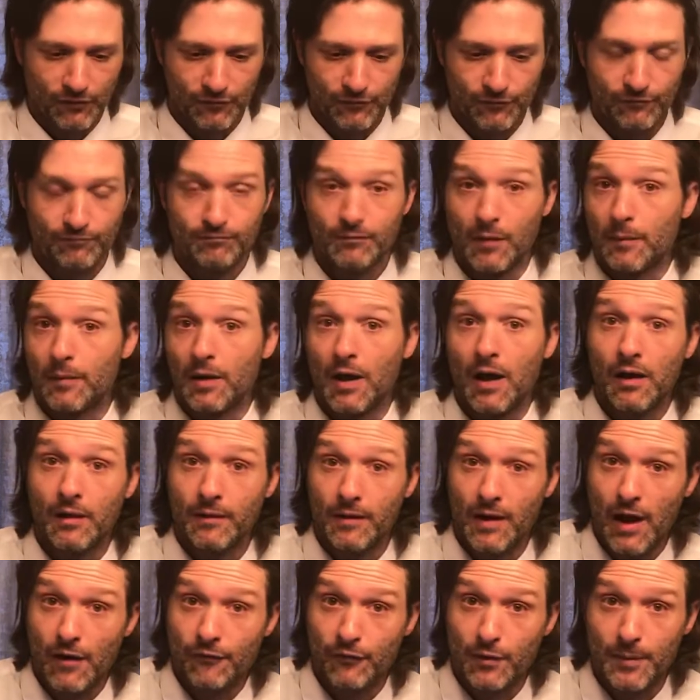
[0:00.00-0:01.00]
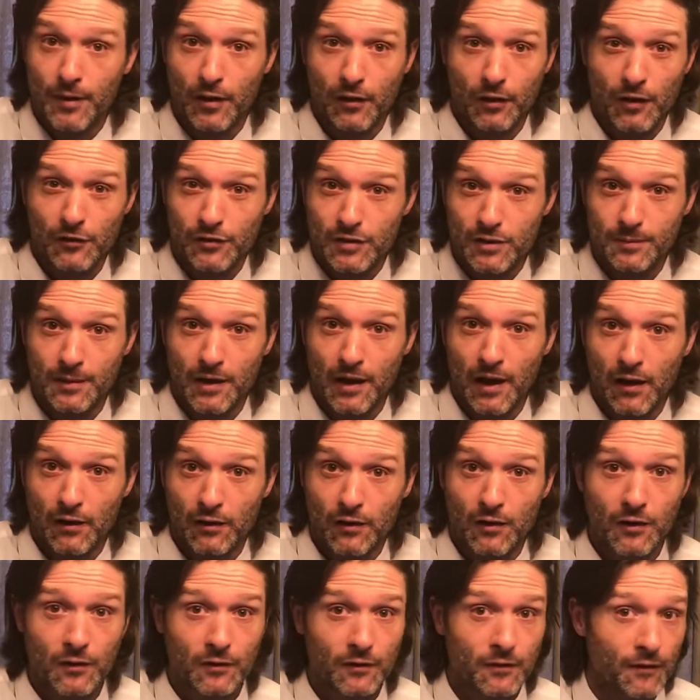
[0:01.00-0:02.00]
remember, every paragraph should be how
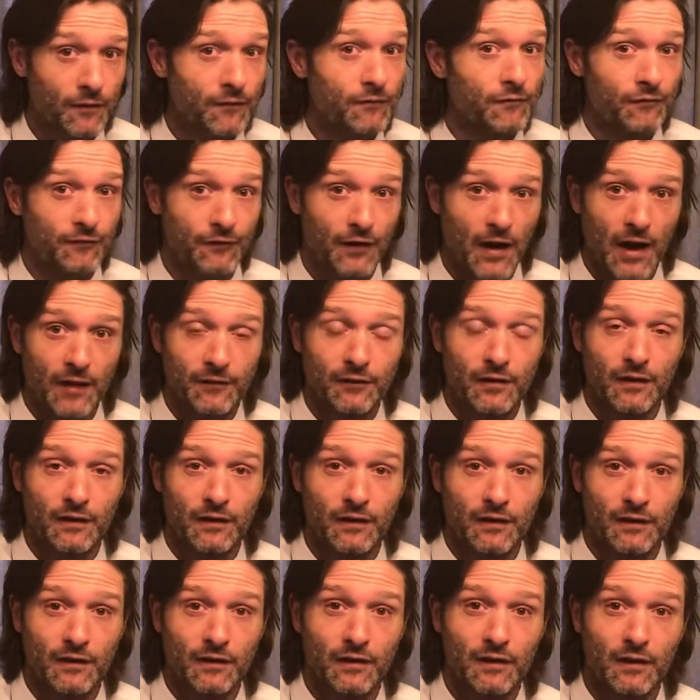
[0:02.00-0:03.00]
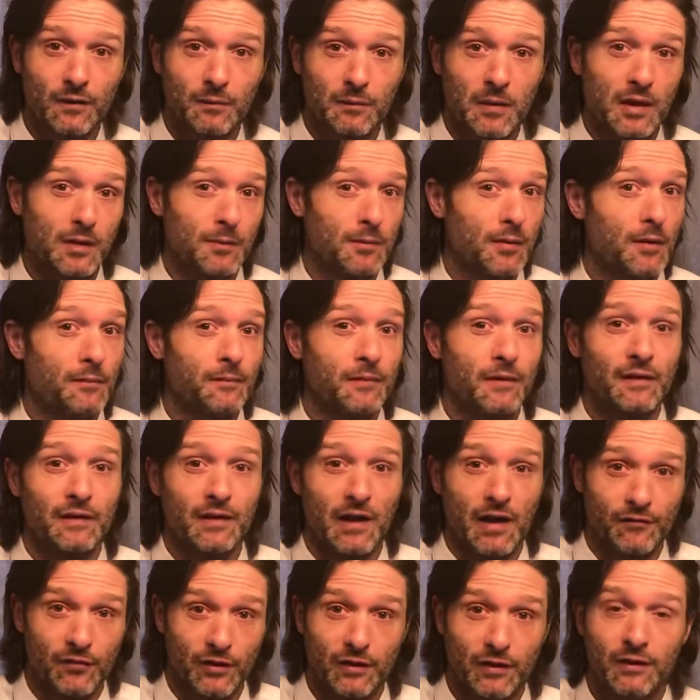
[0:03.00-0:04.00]
long? 5 sentences minimum,
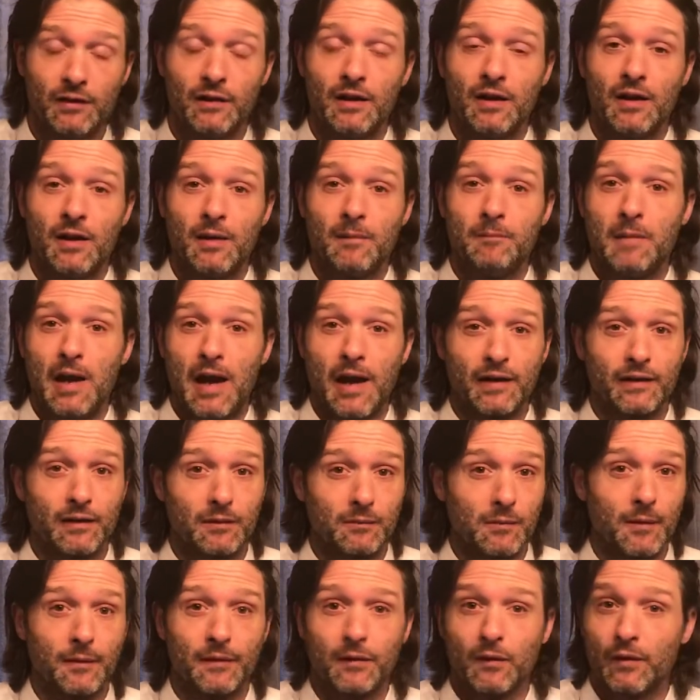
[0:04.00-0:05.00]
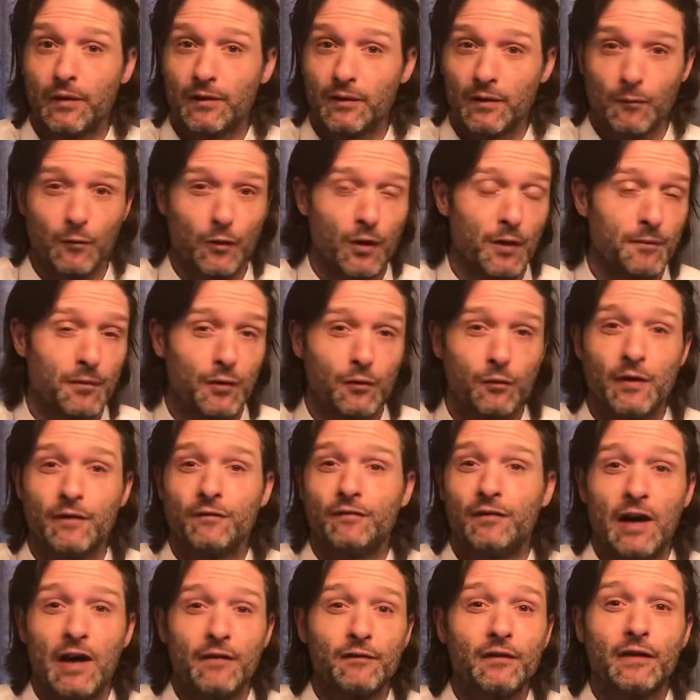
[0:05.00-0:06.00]
7 maximum. So somewhere between
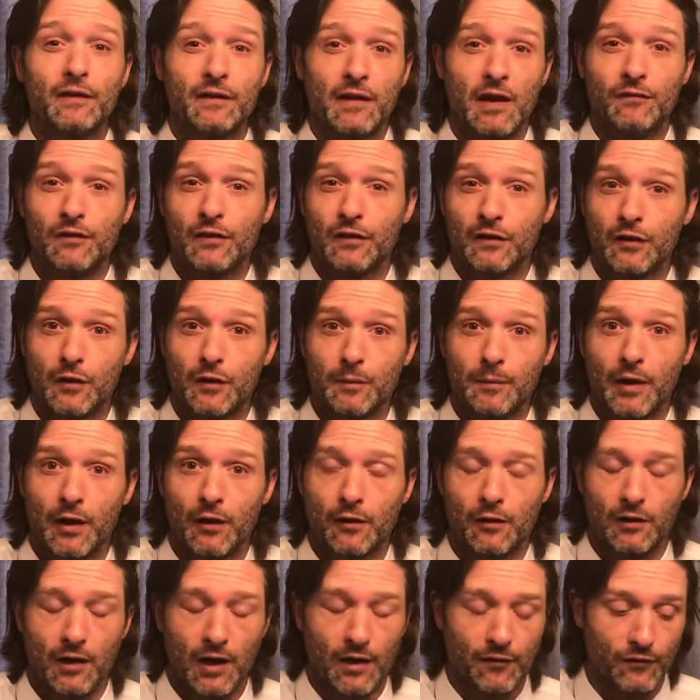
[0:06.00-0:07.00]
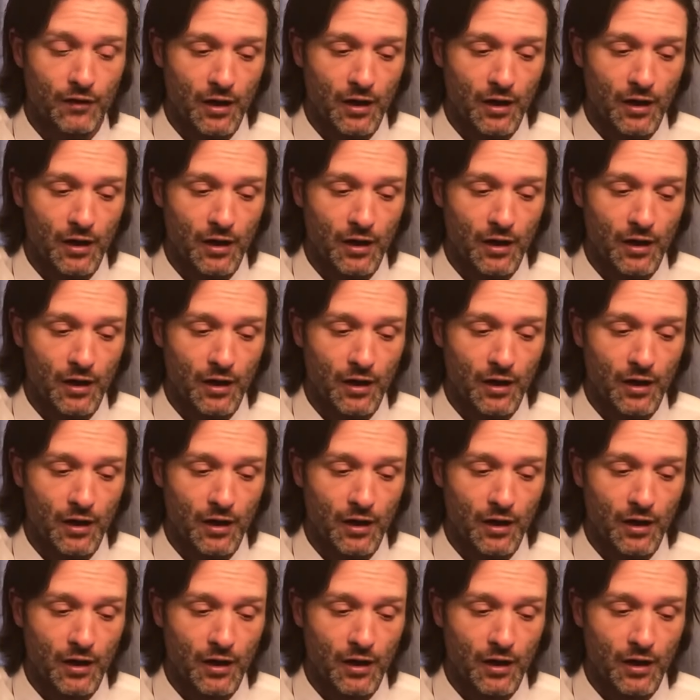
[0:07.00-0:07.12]
5 to 7 is a good paragraph.